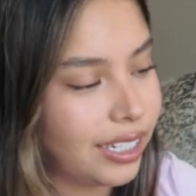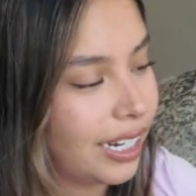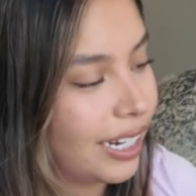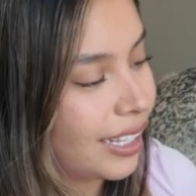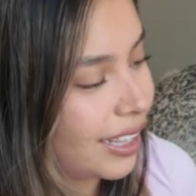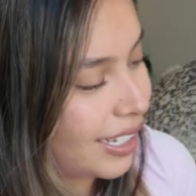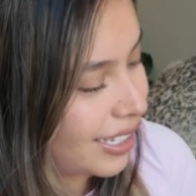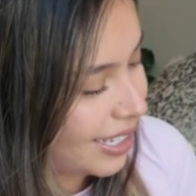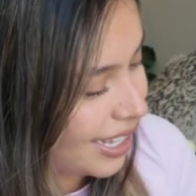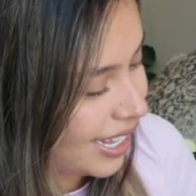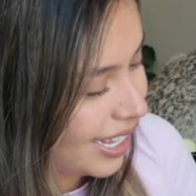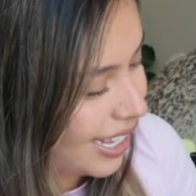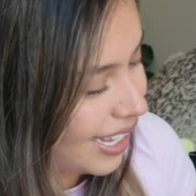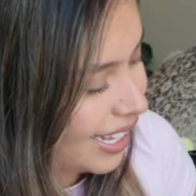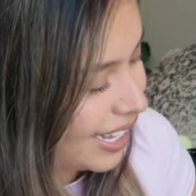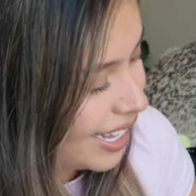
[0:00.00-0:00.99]
Like, this
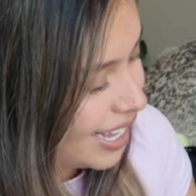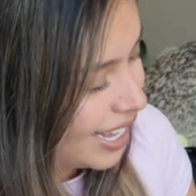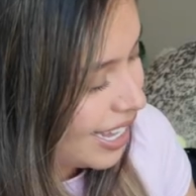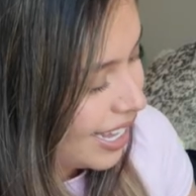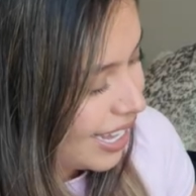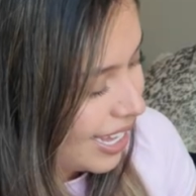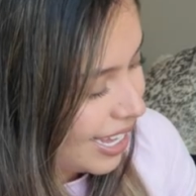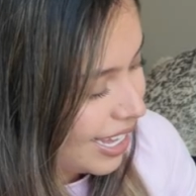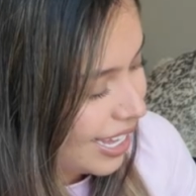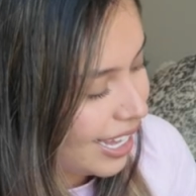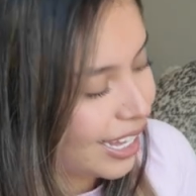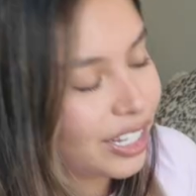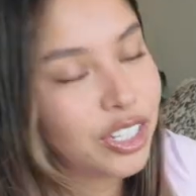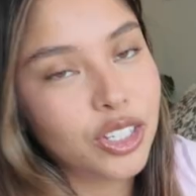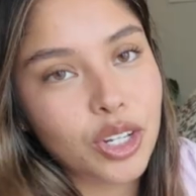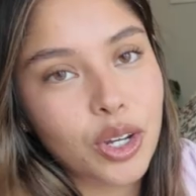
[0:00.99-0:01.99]
thing
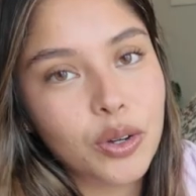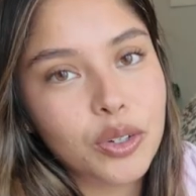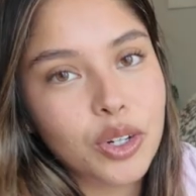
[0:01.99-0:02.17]
is so